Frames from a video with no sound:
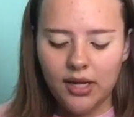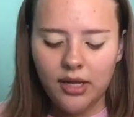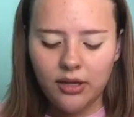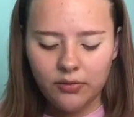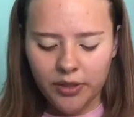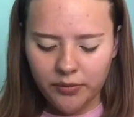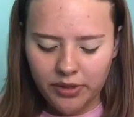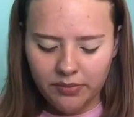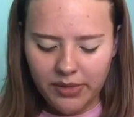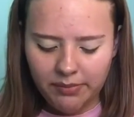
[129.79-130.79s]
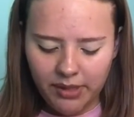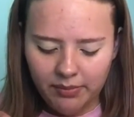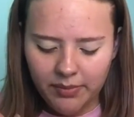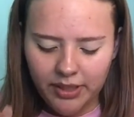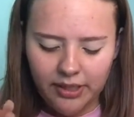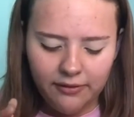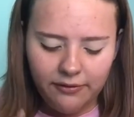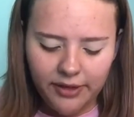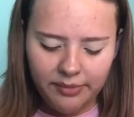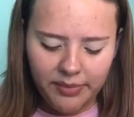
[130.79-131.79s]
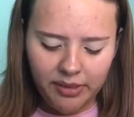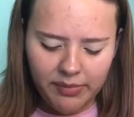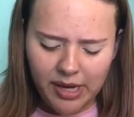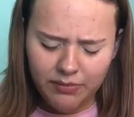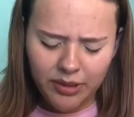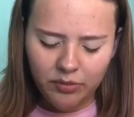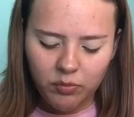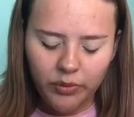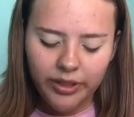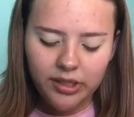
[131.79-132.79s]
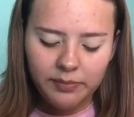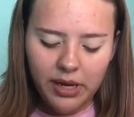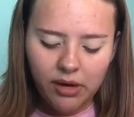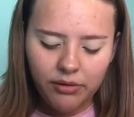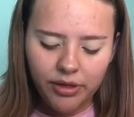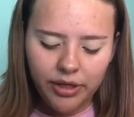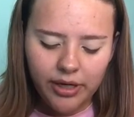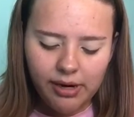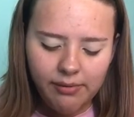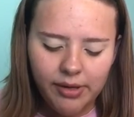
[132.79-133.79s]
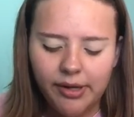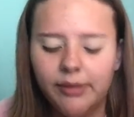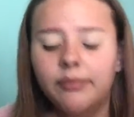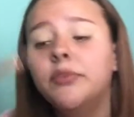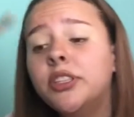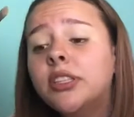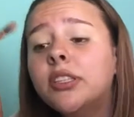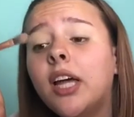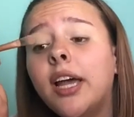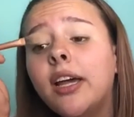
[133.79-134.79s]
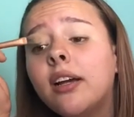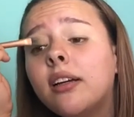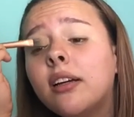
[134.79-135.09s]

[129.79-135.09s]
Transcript: I go in with my Maybelline Fit Me Matte with Poreless Powder, um, just to, like,